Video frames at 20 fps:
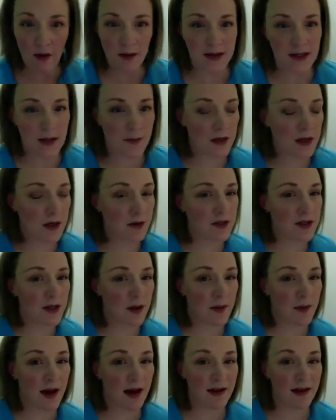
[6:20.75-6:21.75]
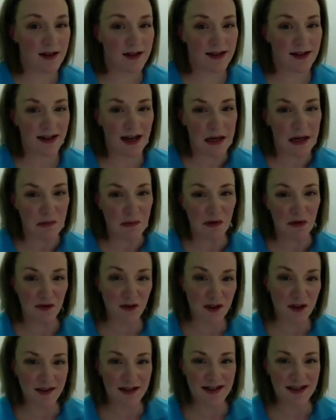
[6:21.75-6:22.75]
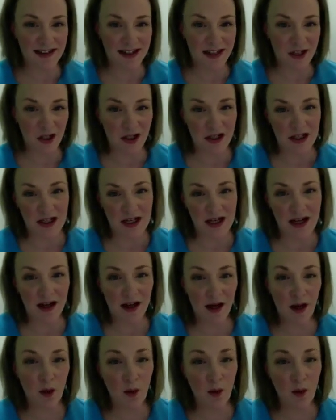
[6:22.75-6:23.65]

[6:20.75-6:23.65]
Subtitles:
Something else about phones and technology.